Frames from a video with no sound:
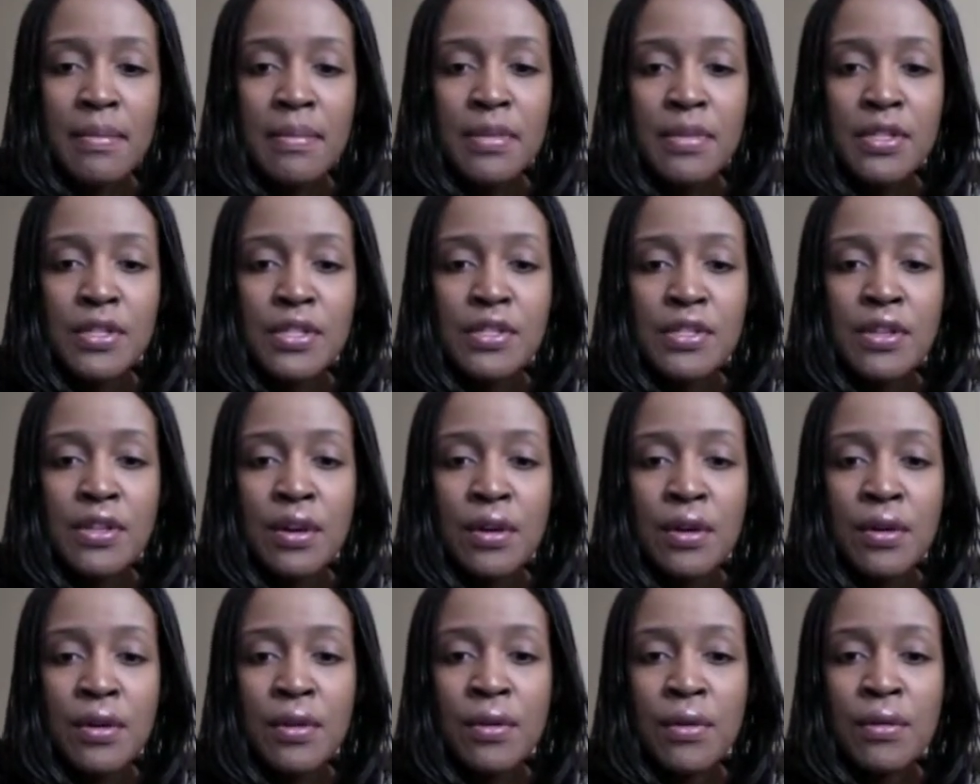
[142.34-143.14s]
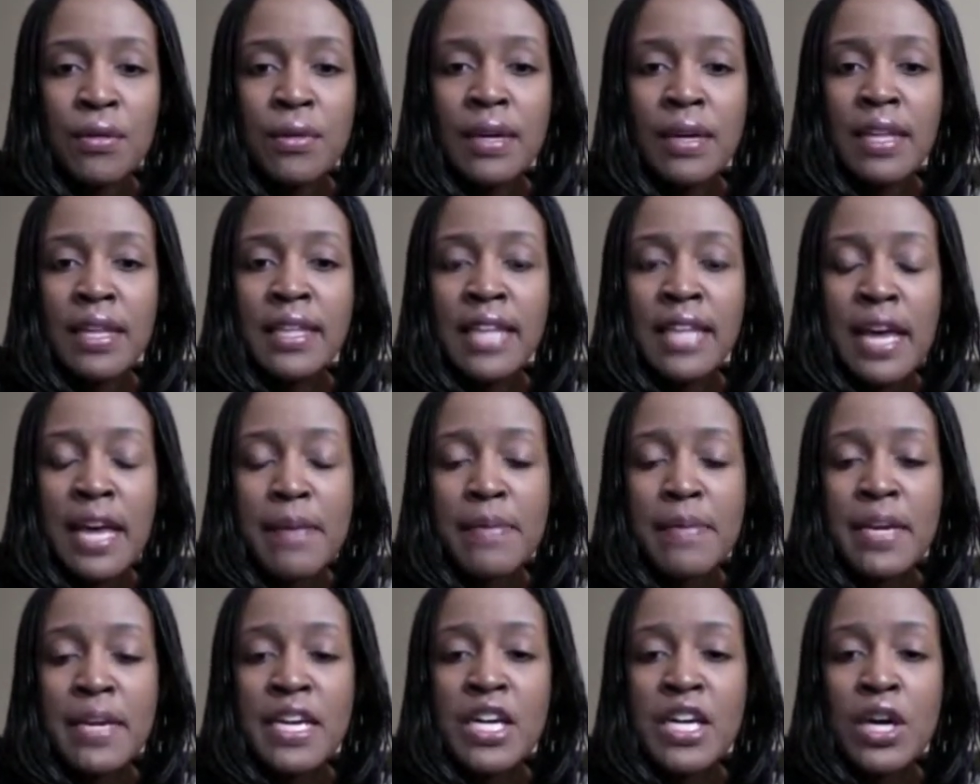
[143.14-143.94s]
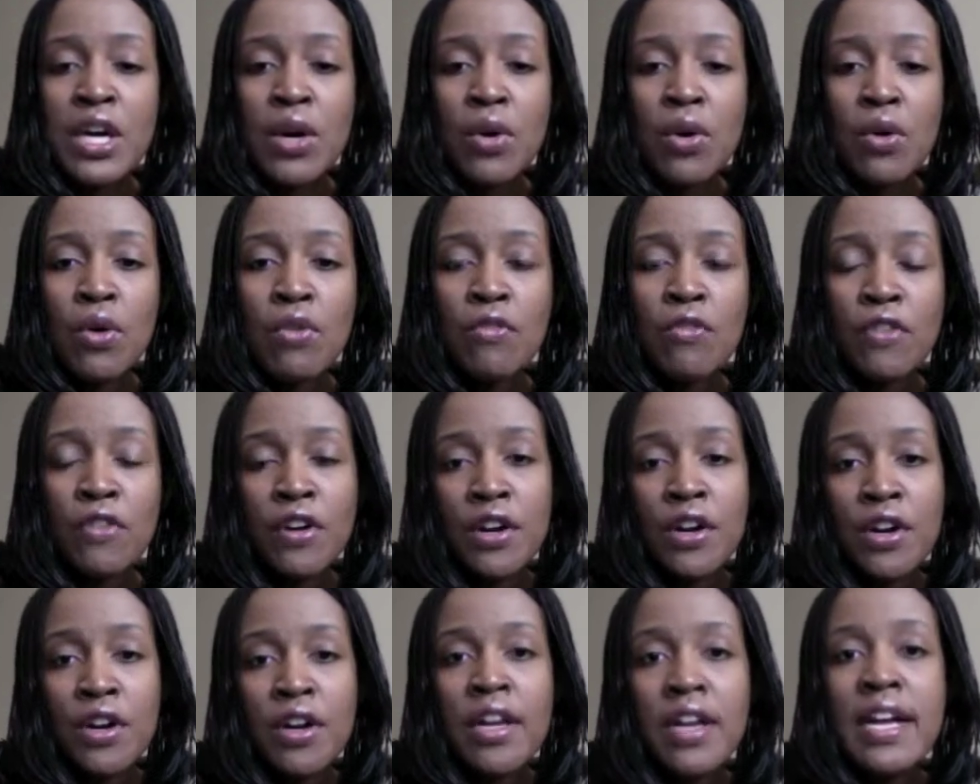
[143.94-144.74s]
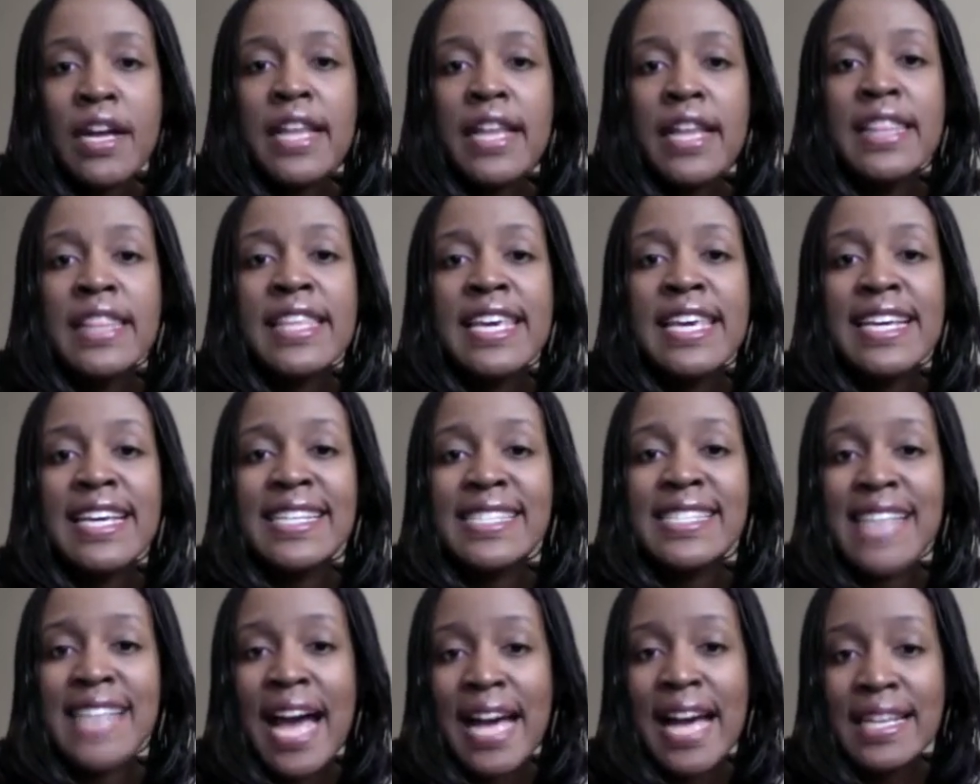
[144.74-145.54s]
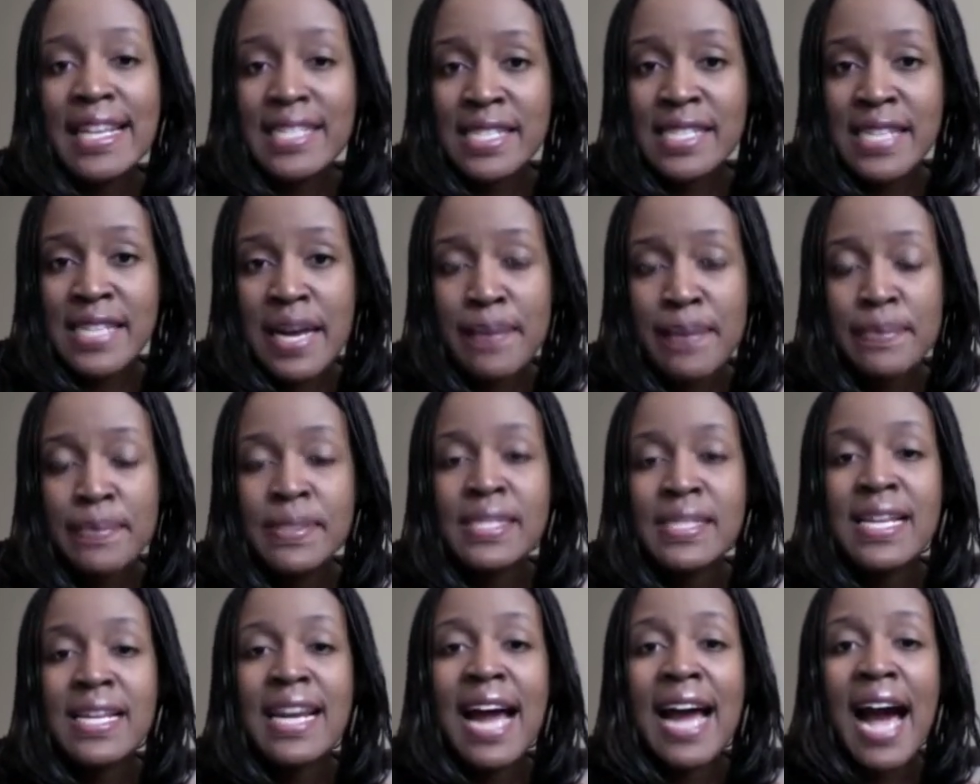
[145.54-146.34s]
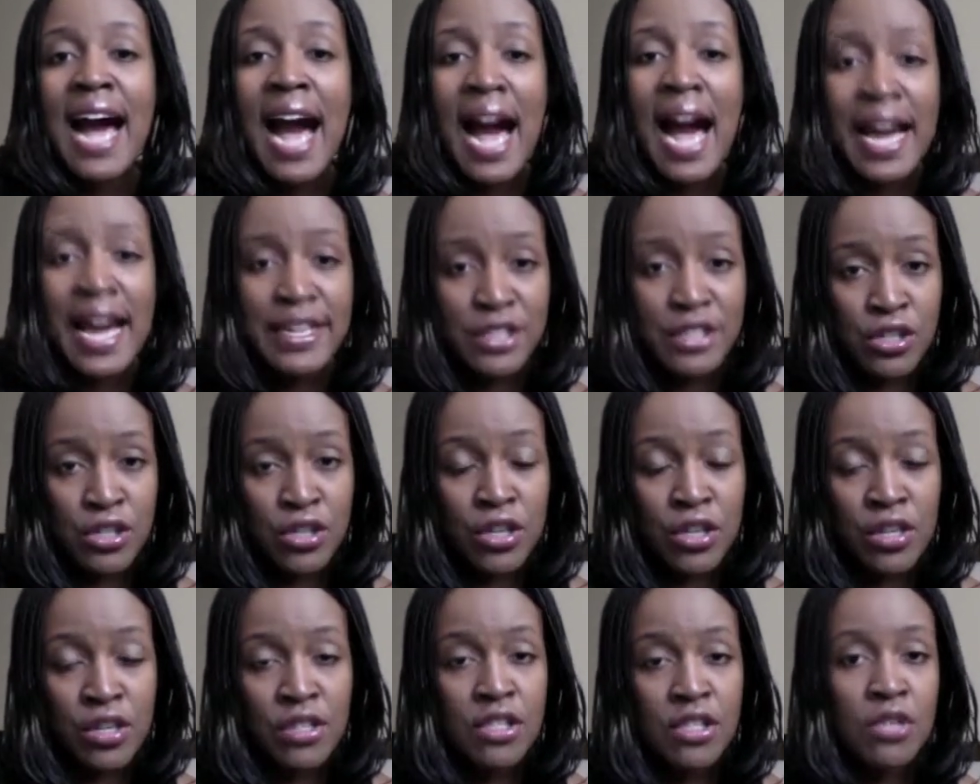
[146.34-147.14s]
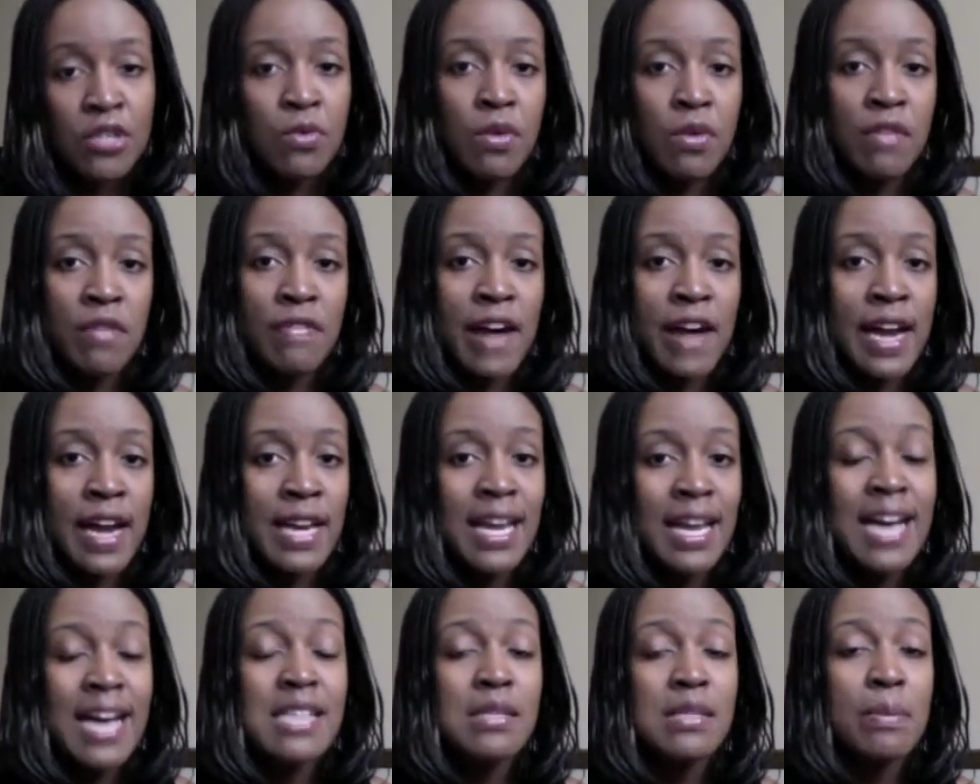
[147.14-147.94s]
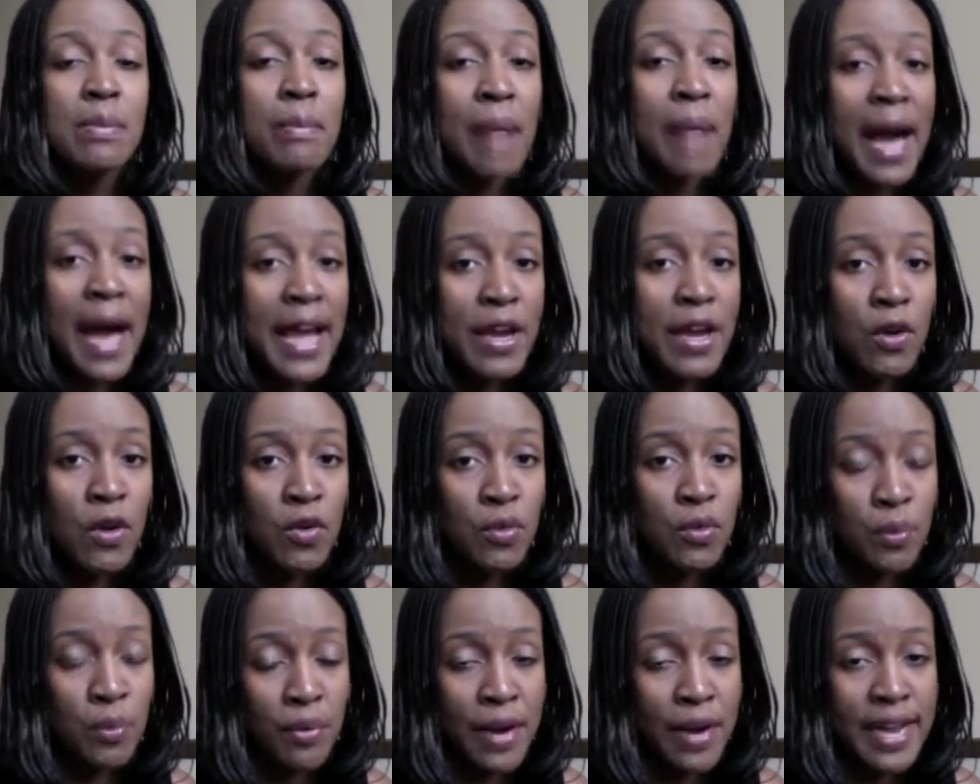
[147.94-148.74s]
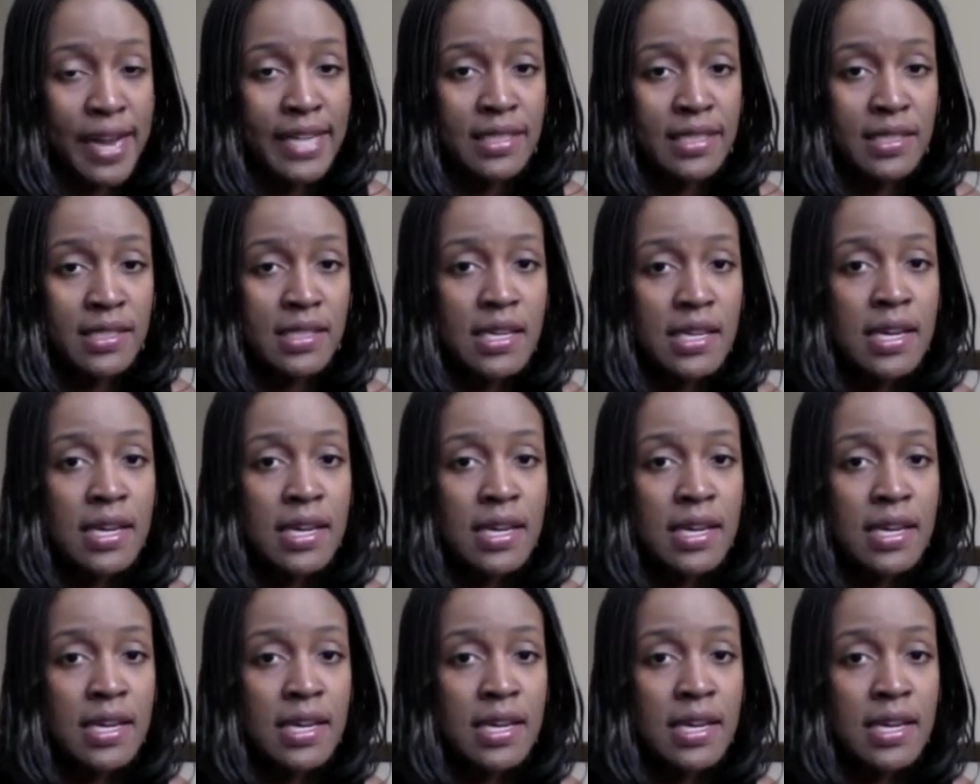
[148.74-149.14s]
So let me go over the exact steps that I took to revitalize my own brand.